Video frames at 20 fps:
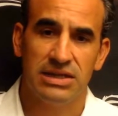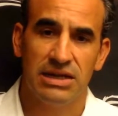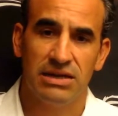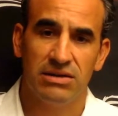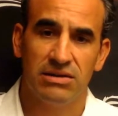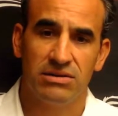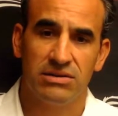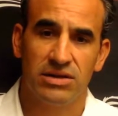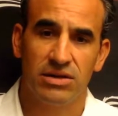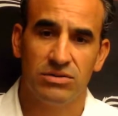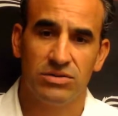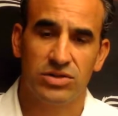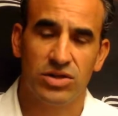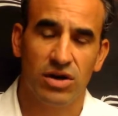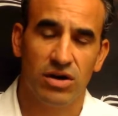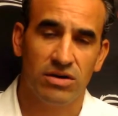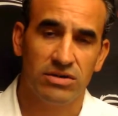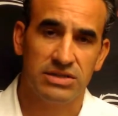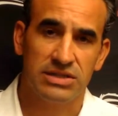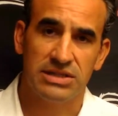how Coach
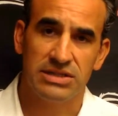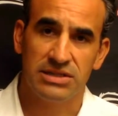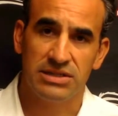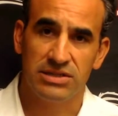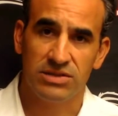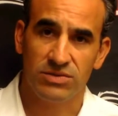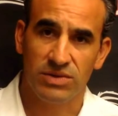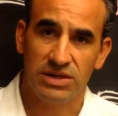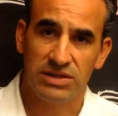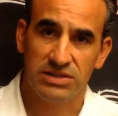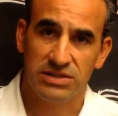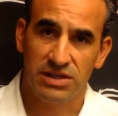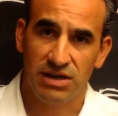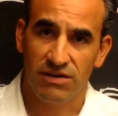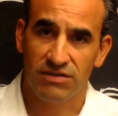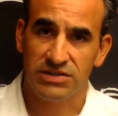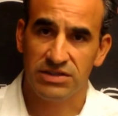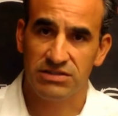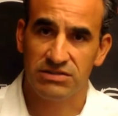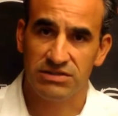Carlton and the rest of the
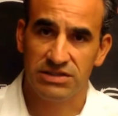offensive